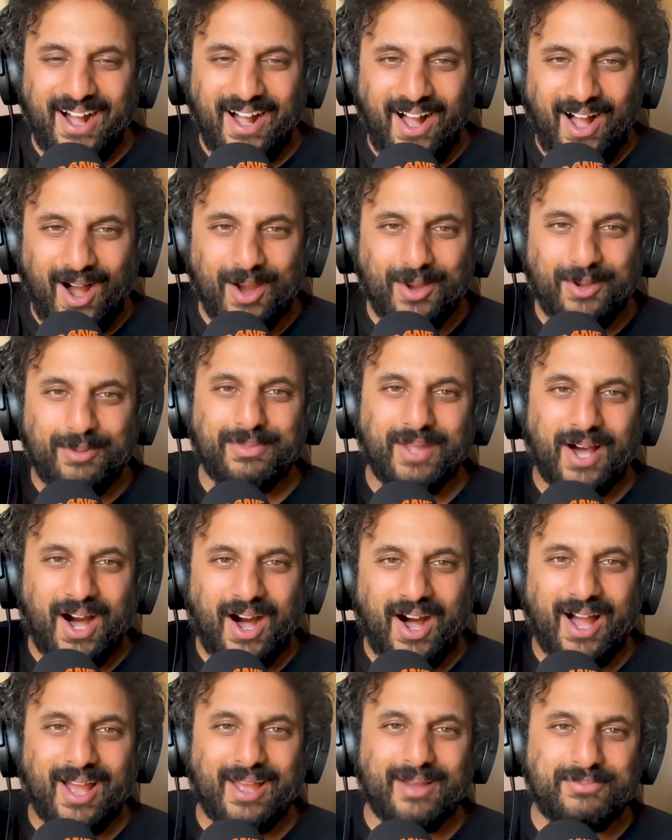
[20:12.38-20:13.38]
I hope that
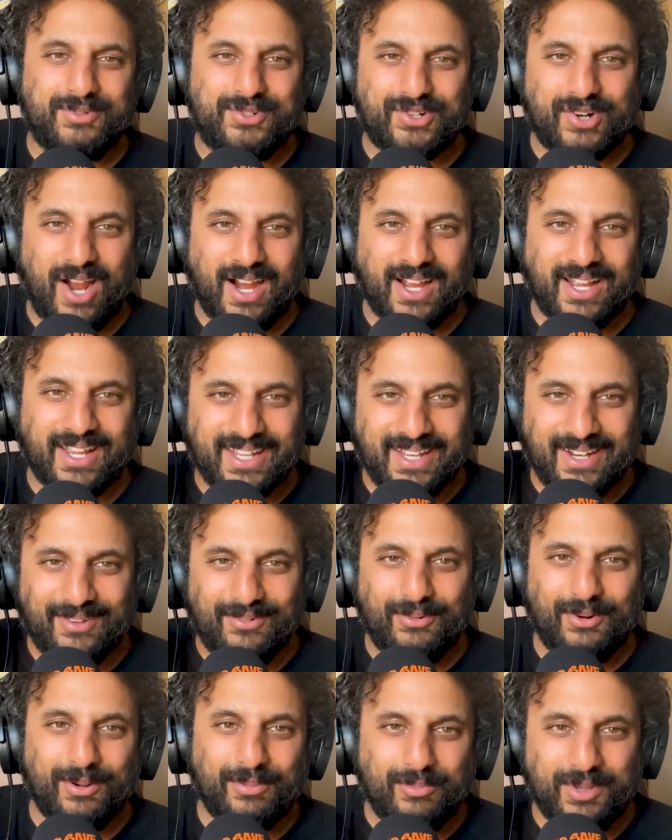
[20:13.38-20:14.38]
I am drunk in
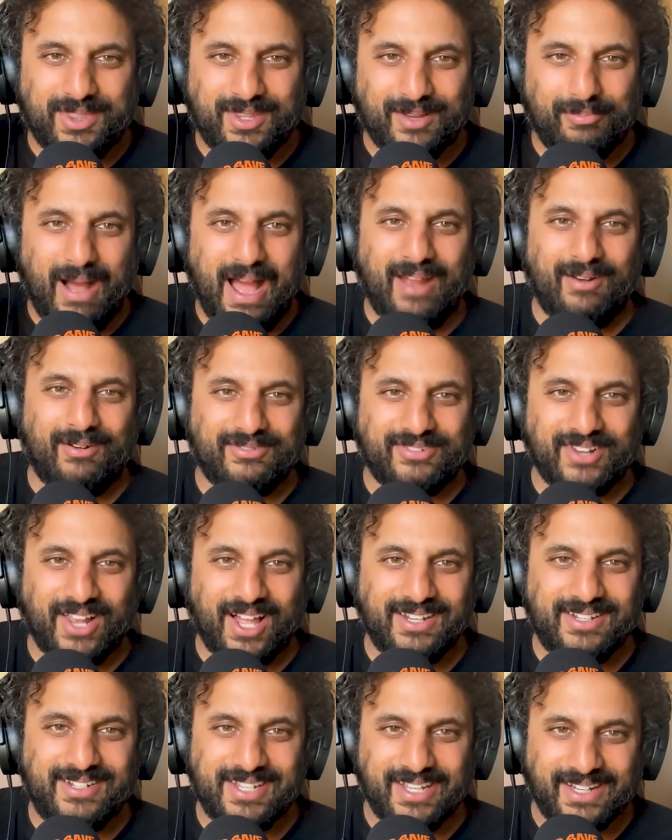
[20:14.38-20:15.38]
a room with the Mayor of
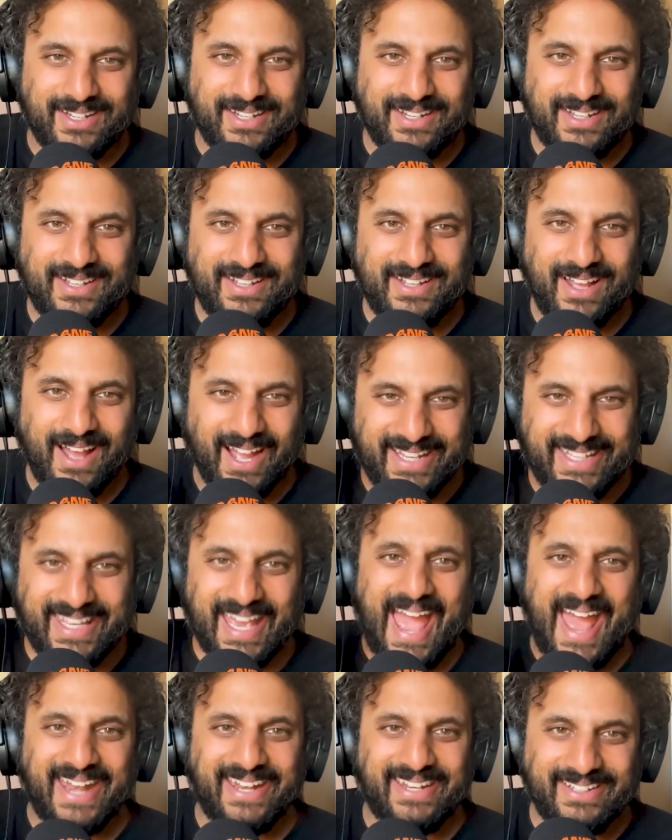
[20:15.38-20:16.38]
London
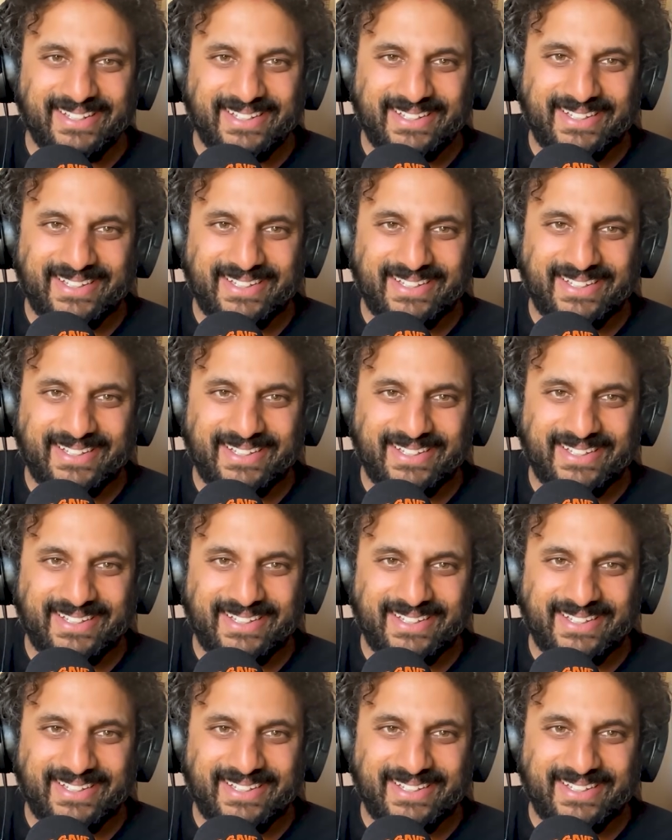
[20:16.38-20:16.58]
again.